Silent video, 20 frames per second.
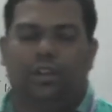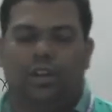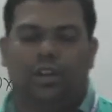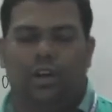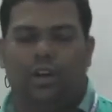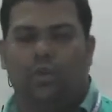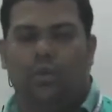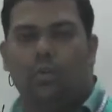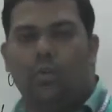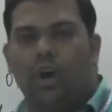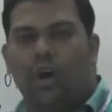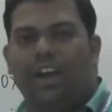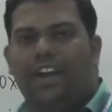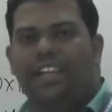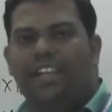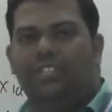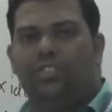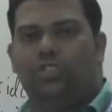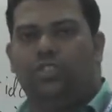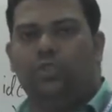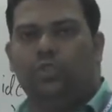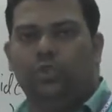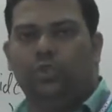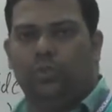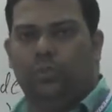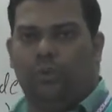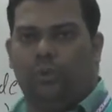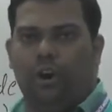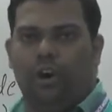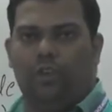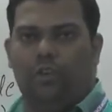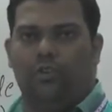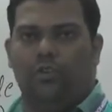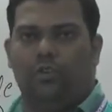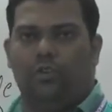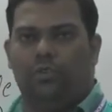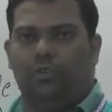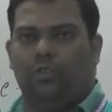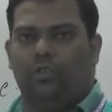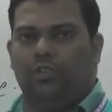word is new for
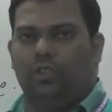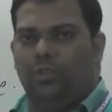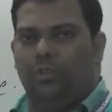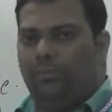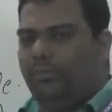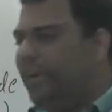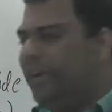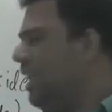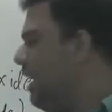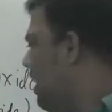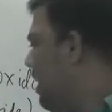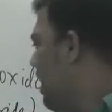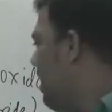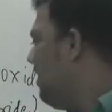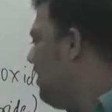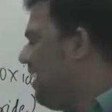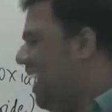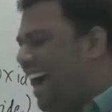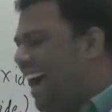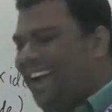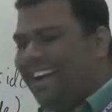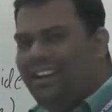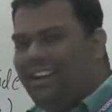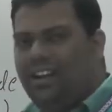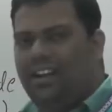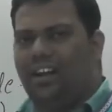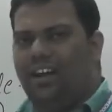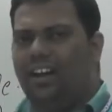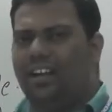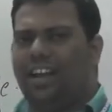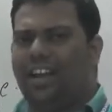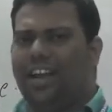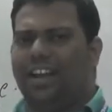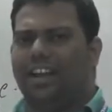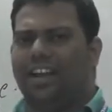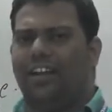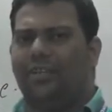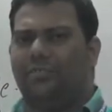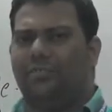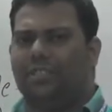you beta, anhydride.
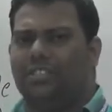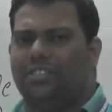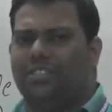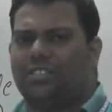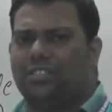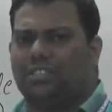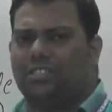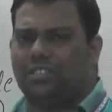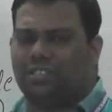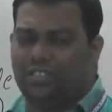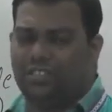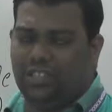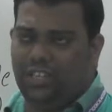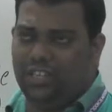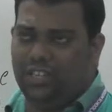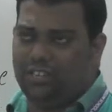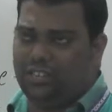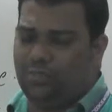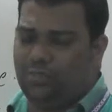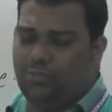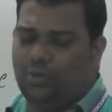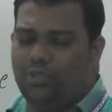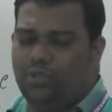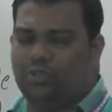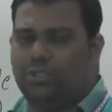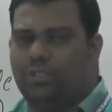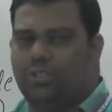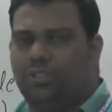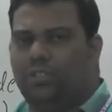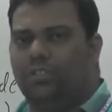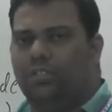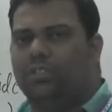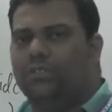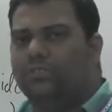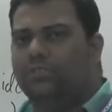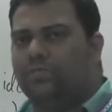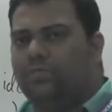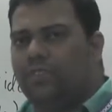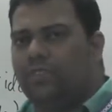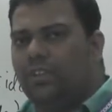Anhydride means, say suppose
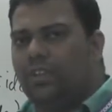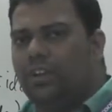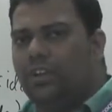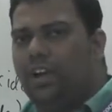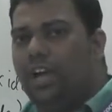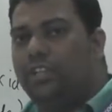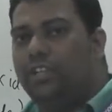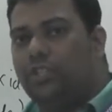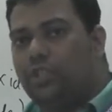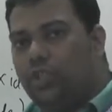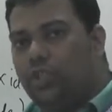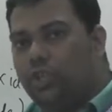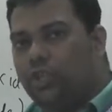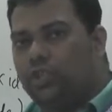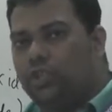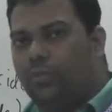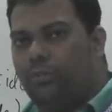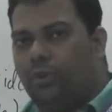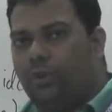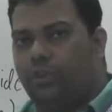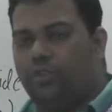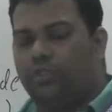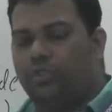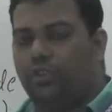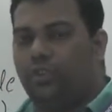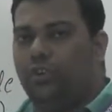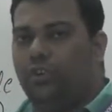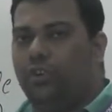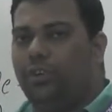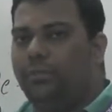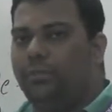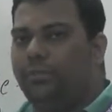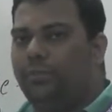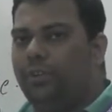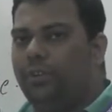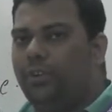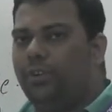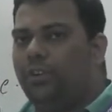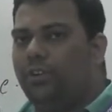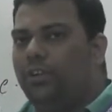H2SO4, so if
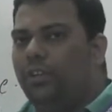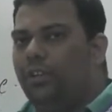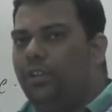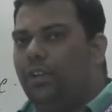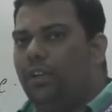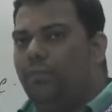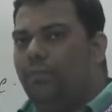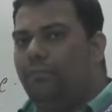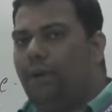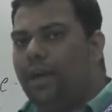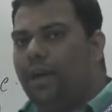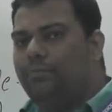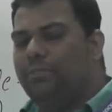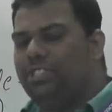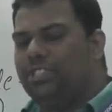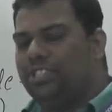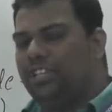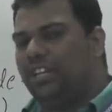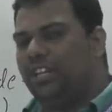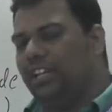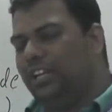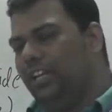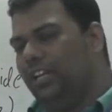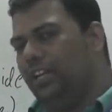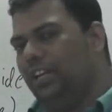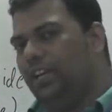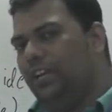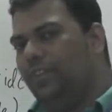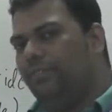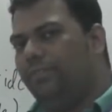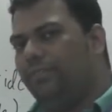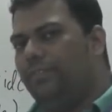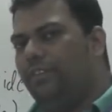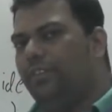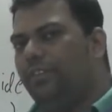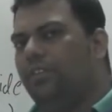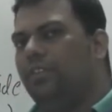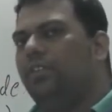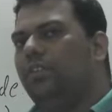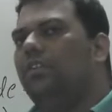by mistakenly, if
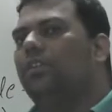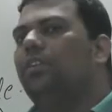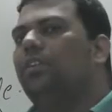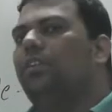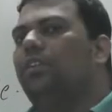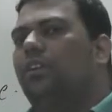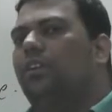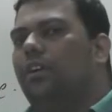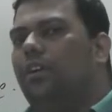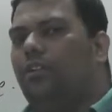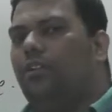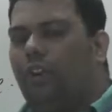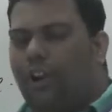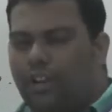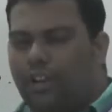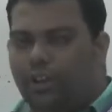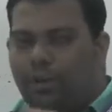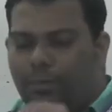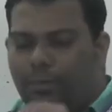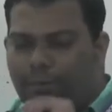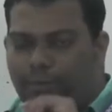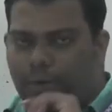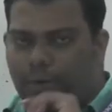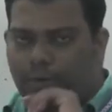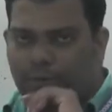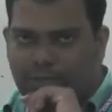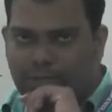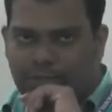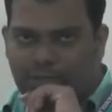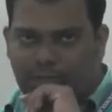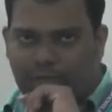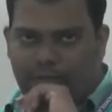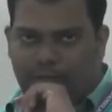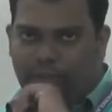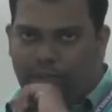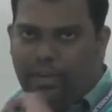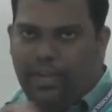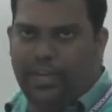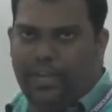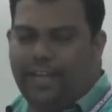whatever fumes,
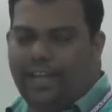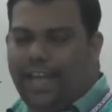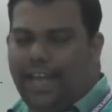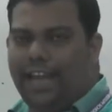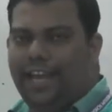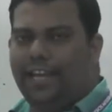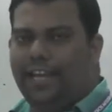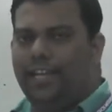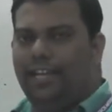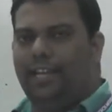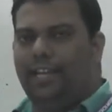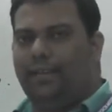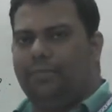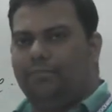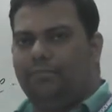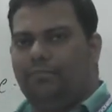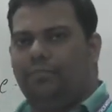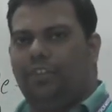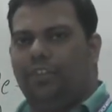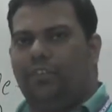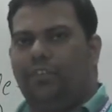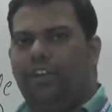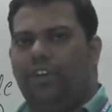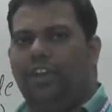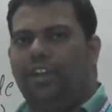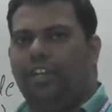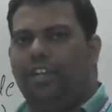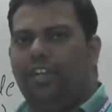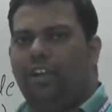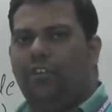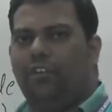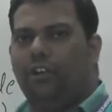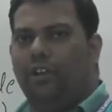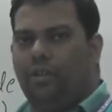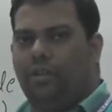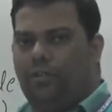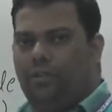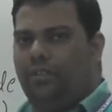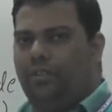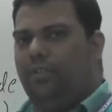okay, indirectly went in
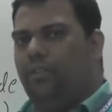our